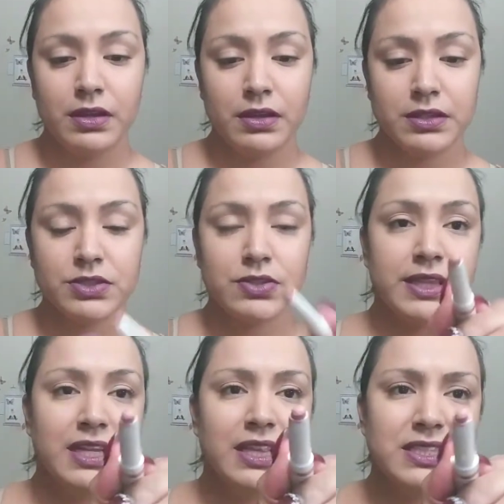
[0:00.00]
So I
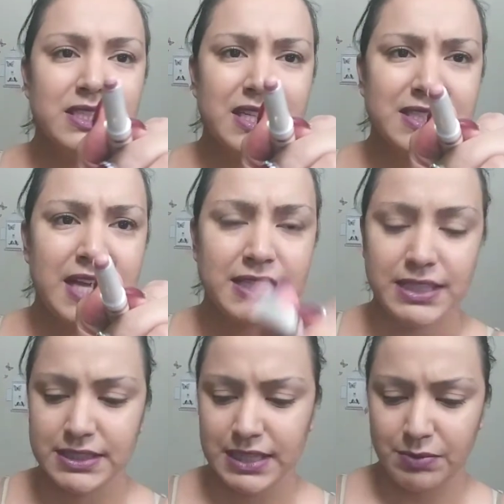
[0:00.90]
think this is exactly the
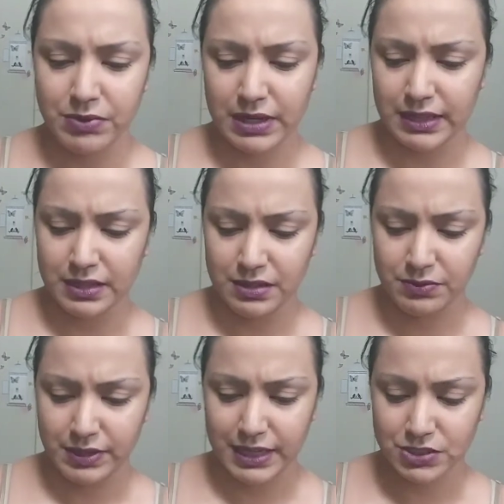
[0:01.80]
same one like the other
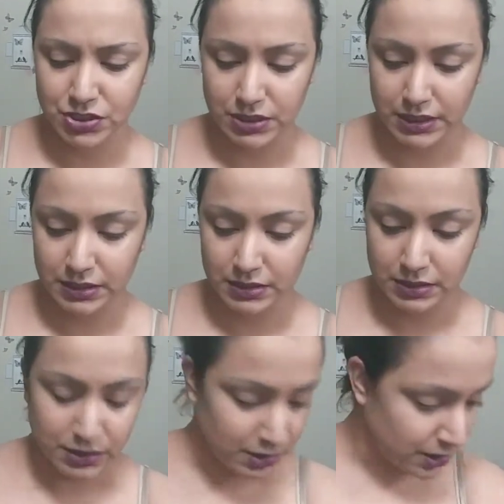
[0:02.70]
one actually.
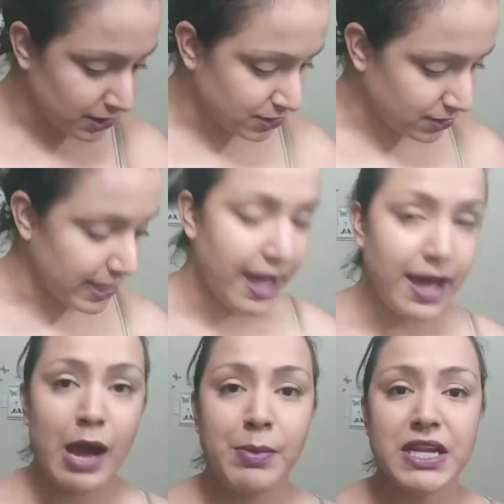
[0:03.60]
So yeah,
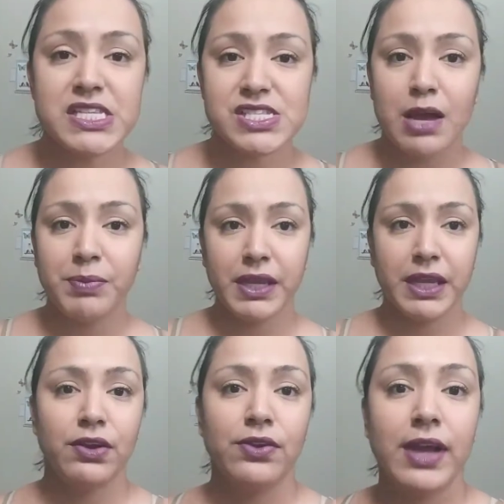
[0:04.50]
I'm gonna stop it
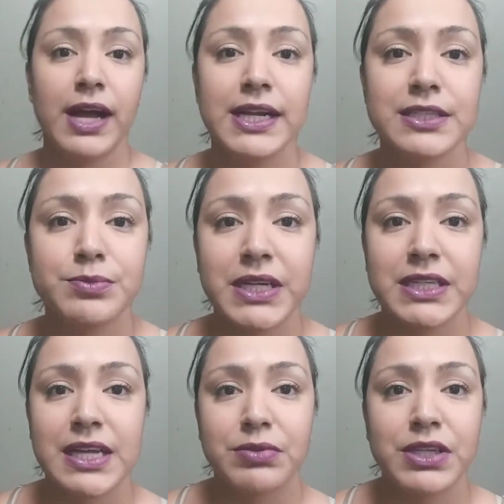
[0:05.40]
here, you guys, because
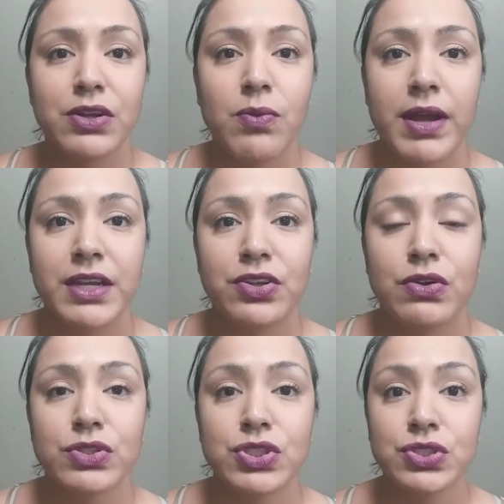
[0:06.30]
I really don't want it to
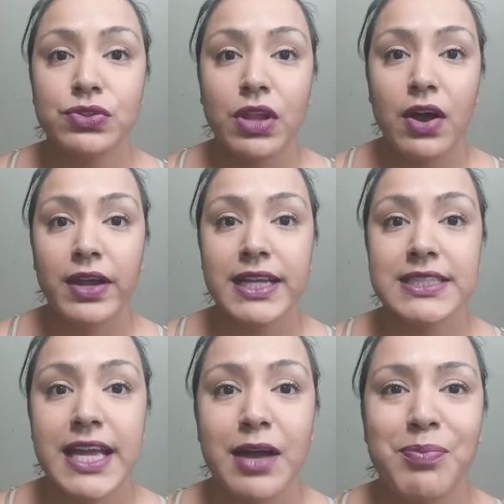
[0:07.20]
go too long. It's
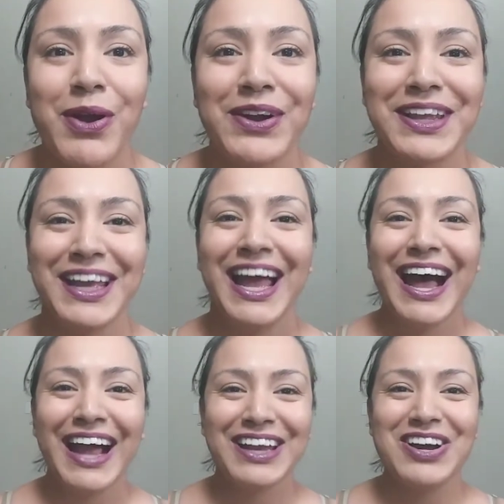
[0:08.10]
like a party.
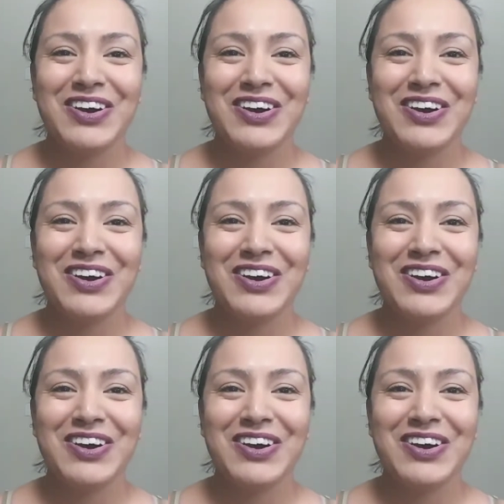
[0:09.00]
I know.